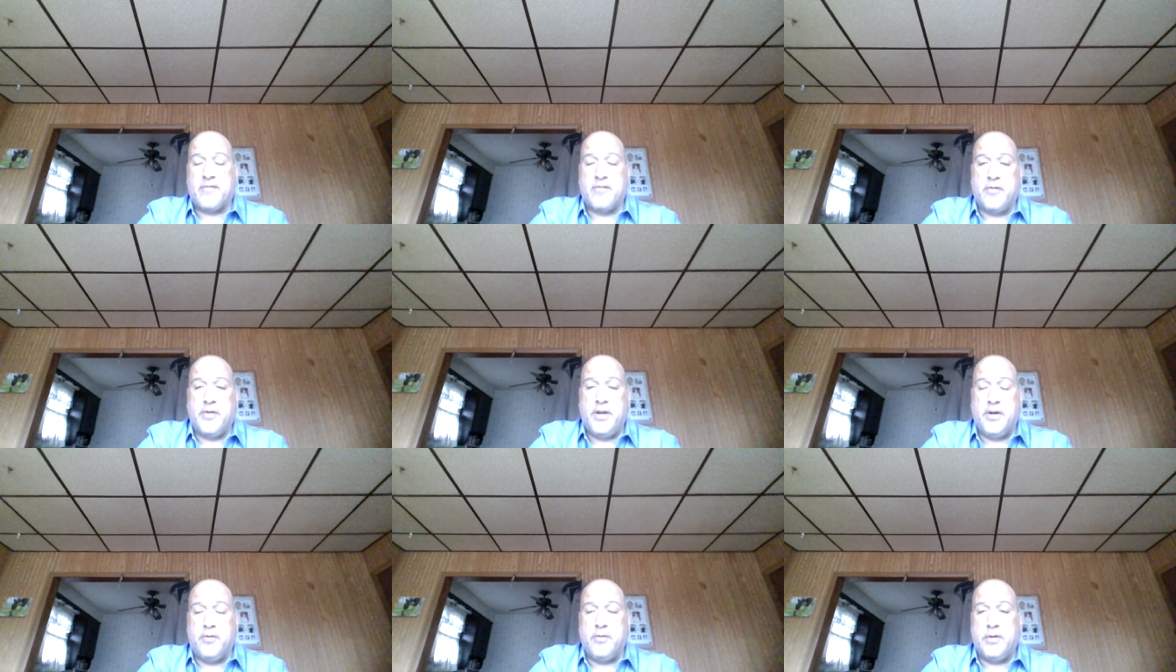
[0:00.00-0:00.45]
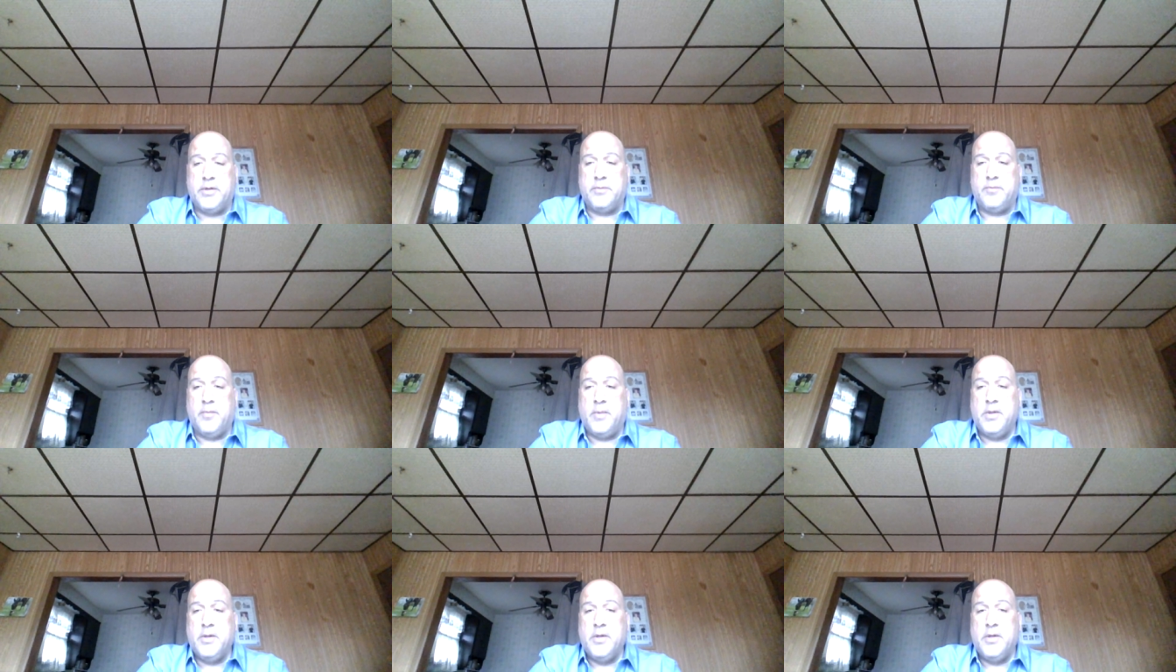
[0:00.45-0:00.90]
So
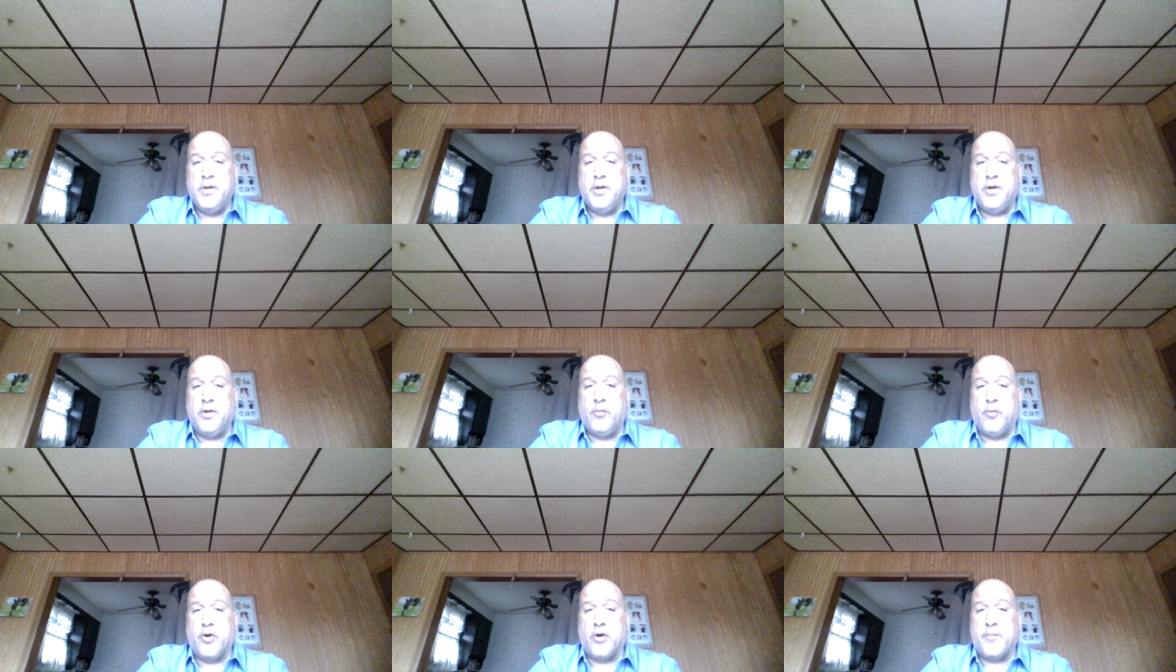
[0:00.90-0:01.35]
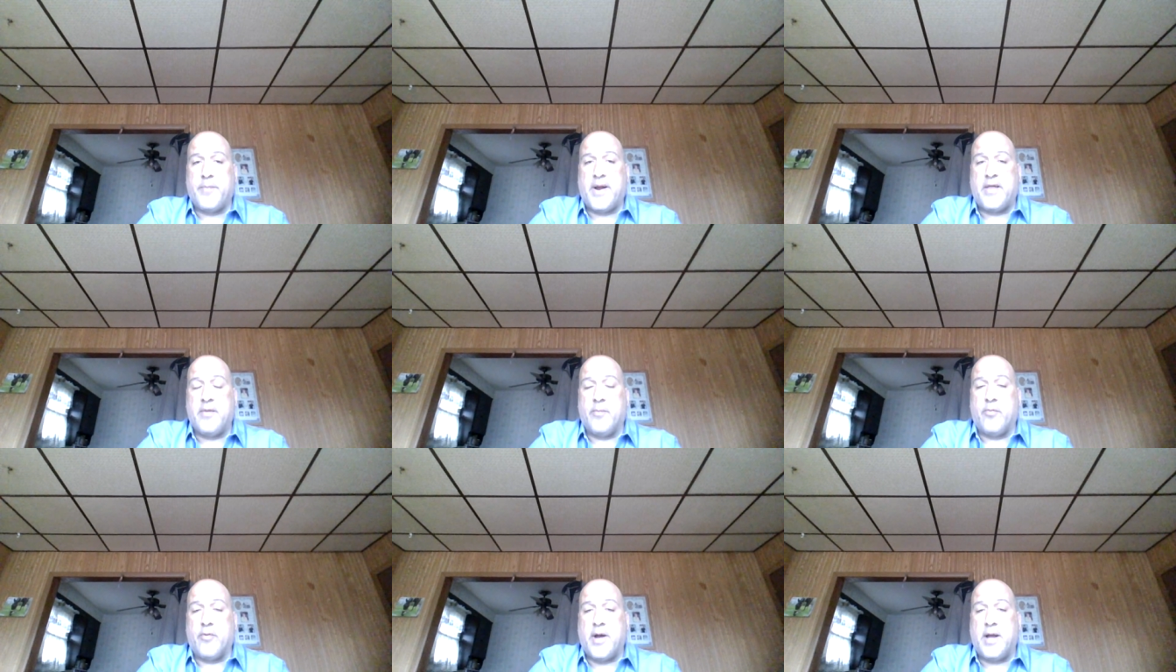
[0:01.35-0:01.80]
good work by
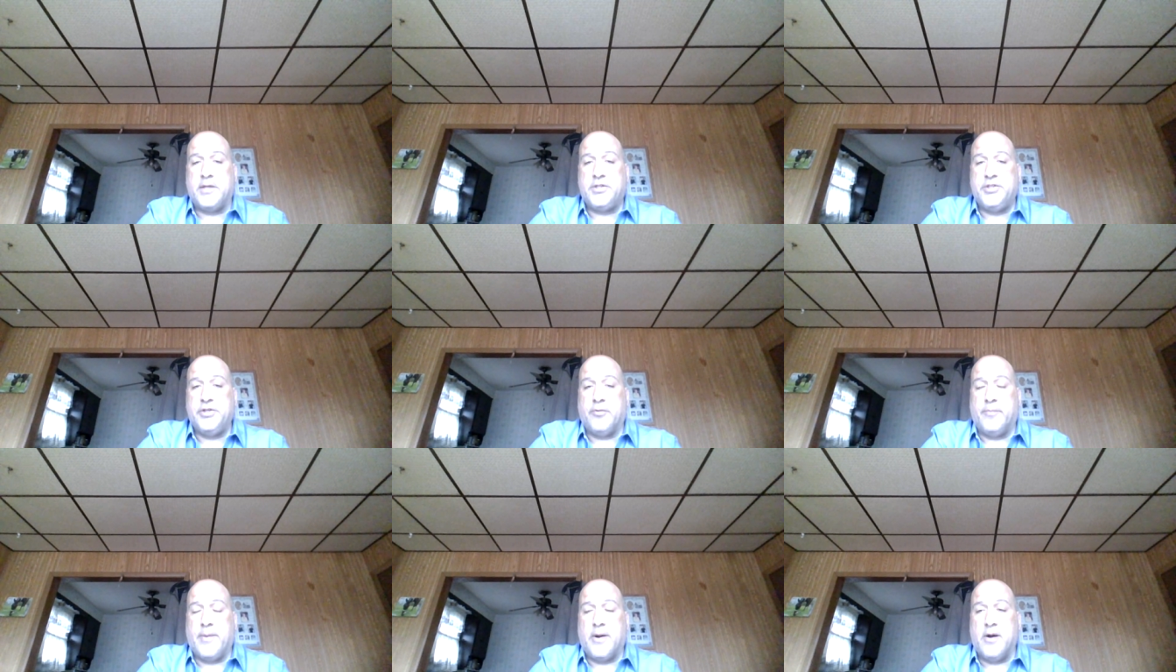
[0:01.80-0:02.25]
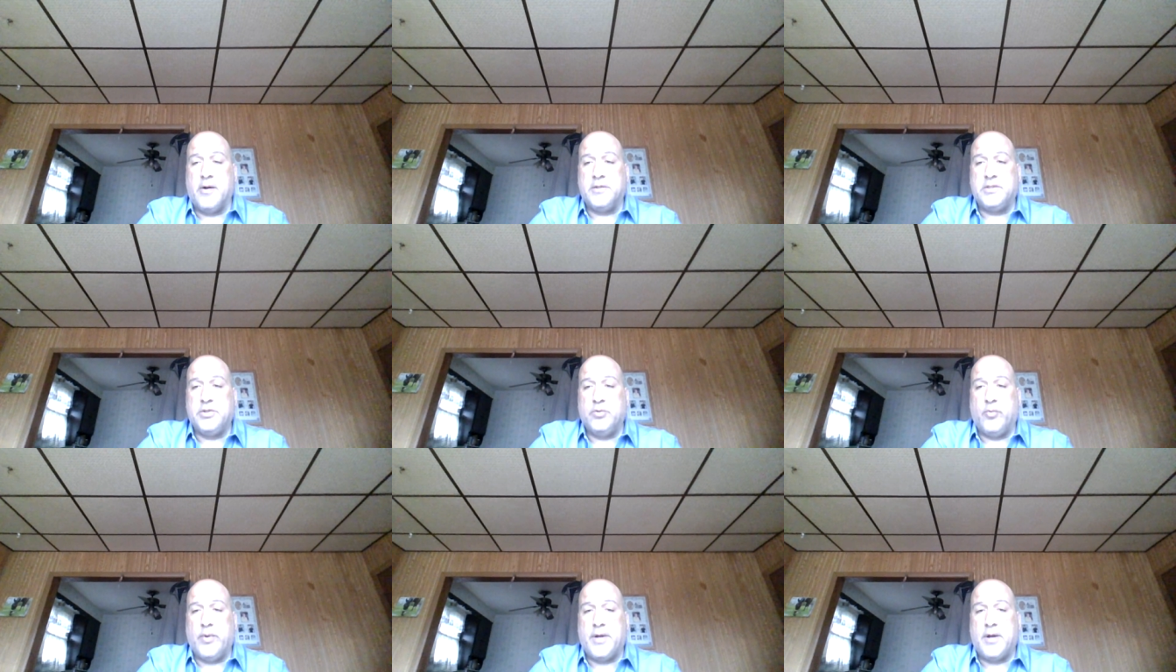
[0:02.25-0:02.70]
the Baraccio barn
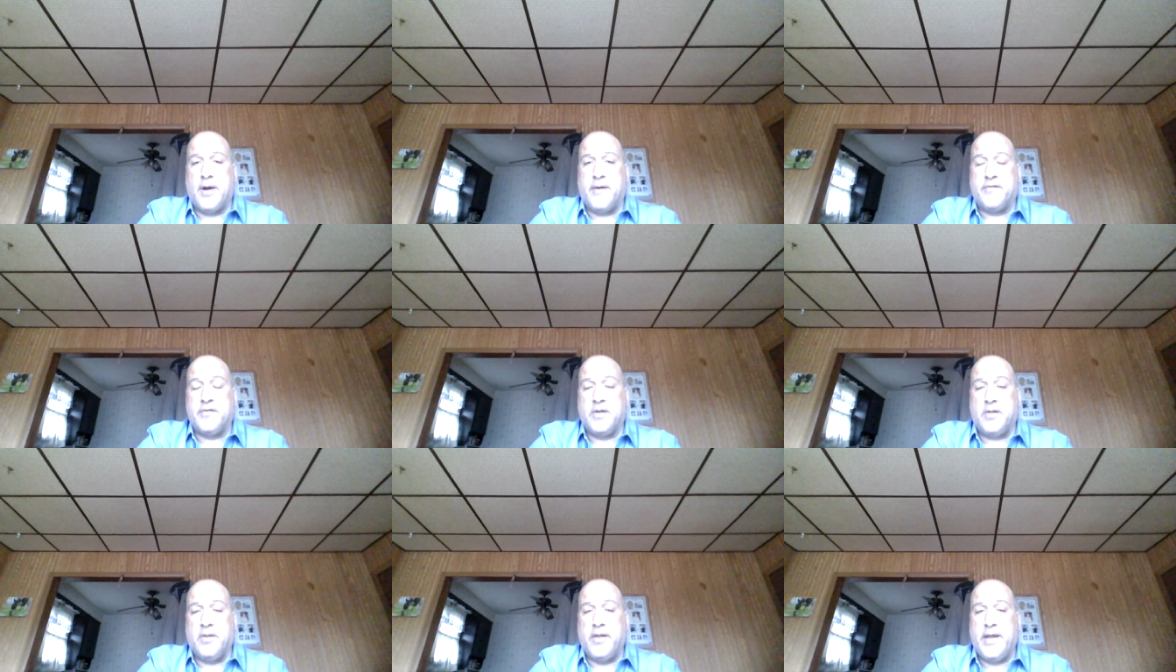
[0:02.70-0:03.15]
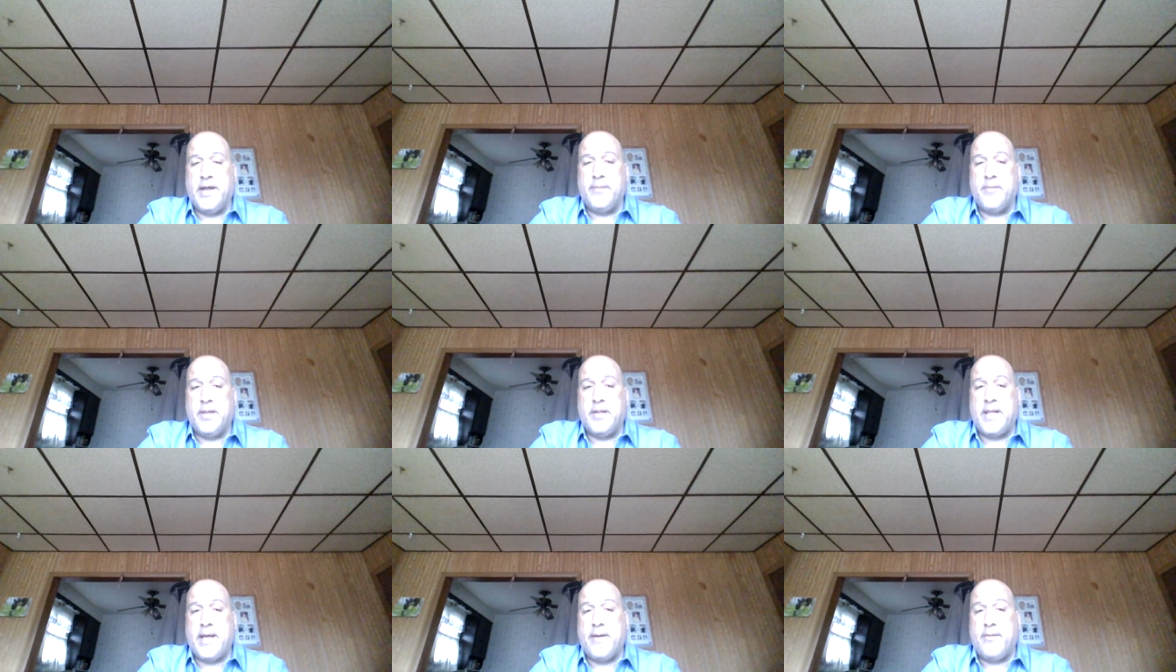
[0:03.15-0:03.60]
to win off the claim,
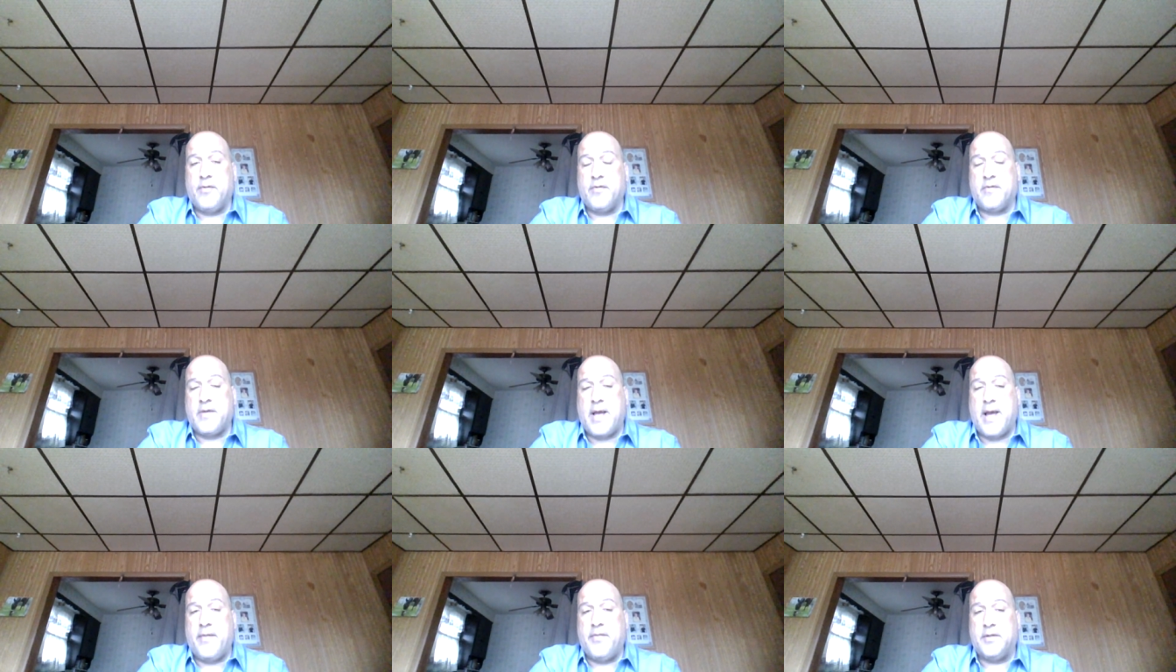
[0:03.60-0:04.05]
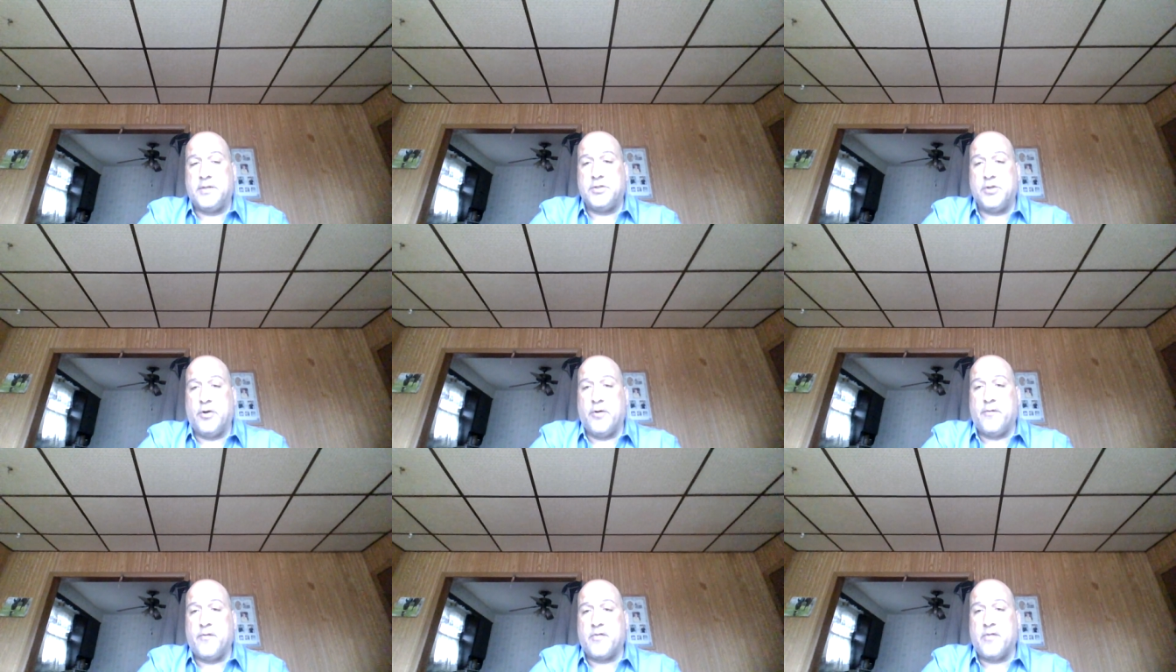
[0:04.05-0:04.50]
and that was on the
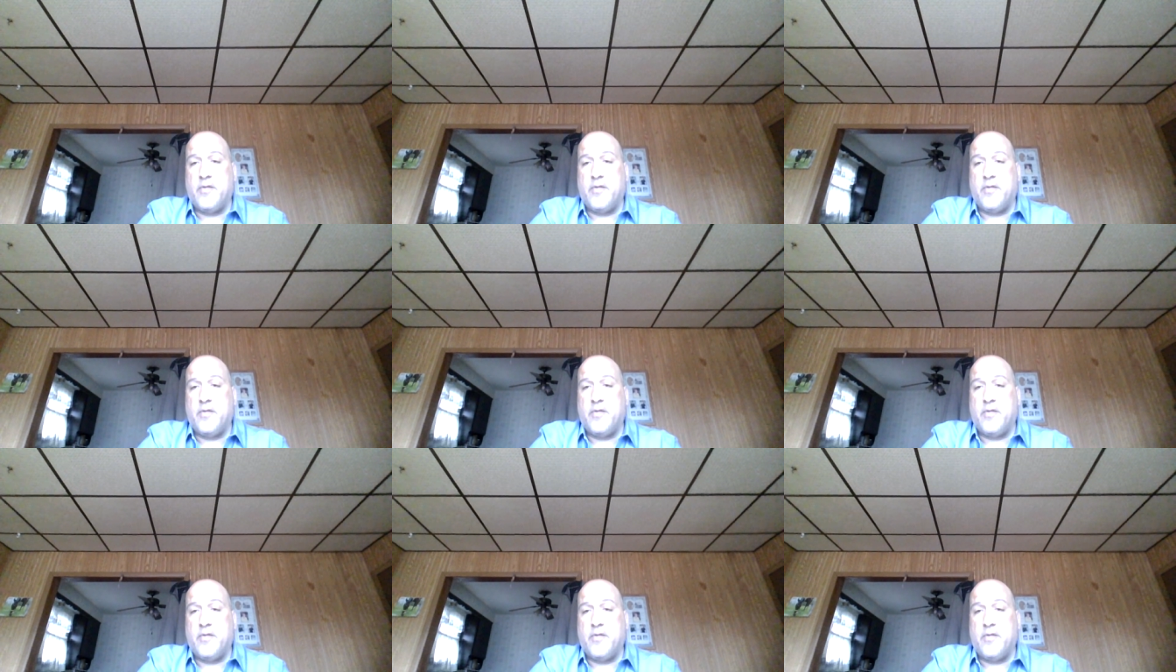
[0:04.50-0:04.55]
turf.